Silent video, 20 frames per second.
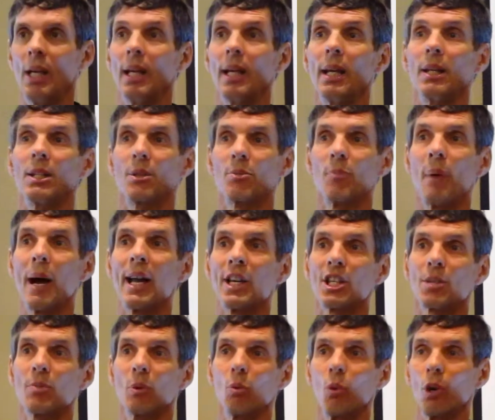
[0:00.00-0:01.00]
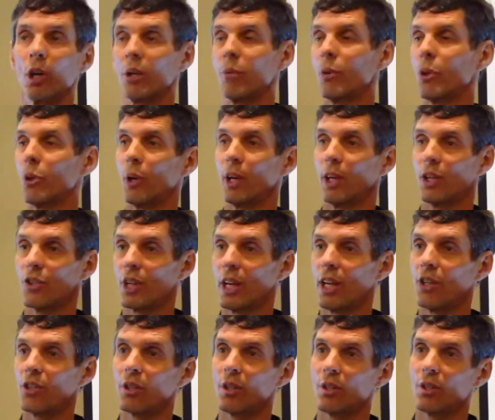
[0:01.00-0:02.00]
It's my estimate working with
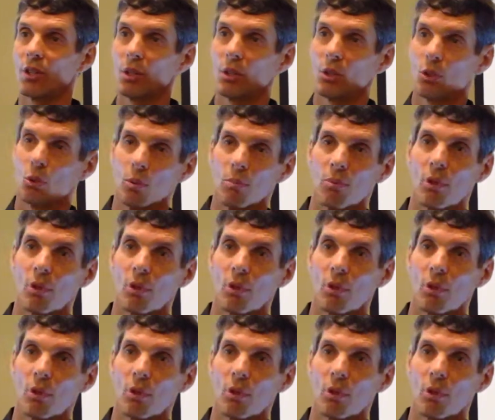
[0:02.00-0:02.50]
organizations and doing